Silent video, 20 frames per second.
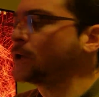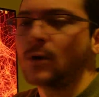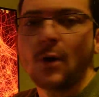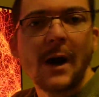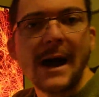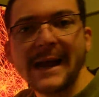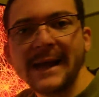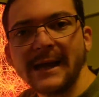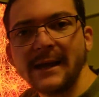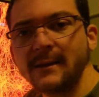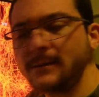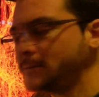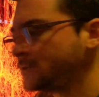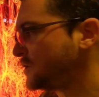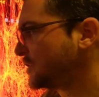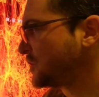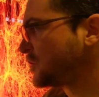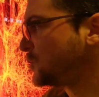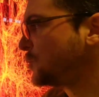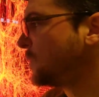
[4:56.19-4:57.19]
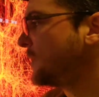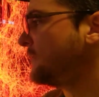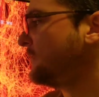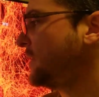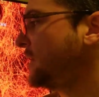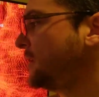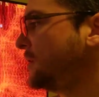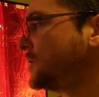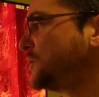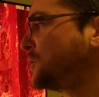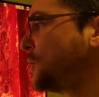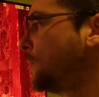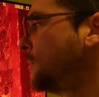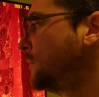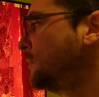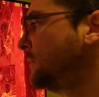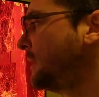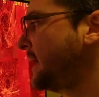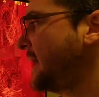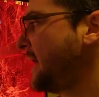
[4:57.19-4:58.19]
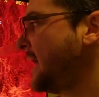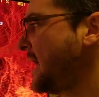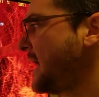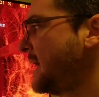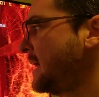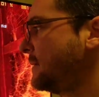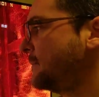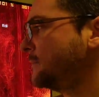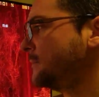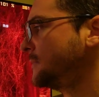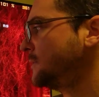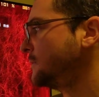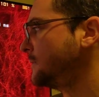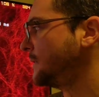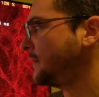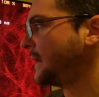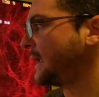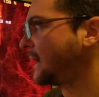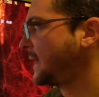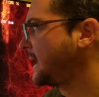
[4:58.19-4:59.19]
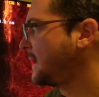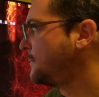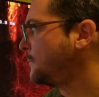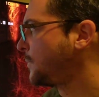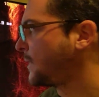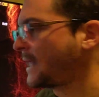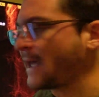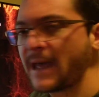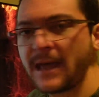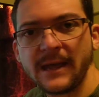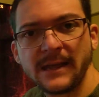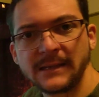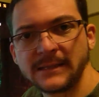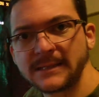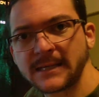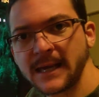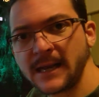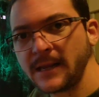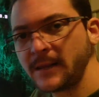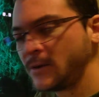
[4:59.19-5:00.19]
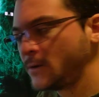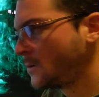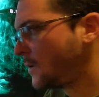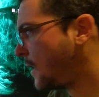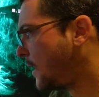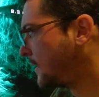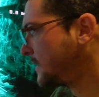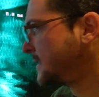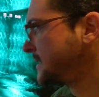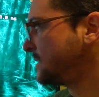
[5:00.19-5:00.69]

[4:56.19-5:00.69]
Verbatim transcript: you know, I can just do a video showing you the game and a gameplay and telling you, oh,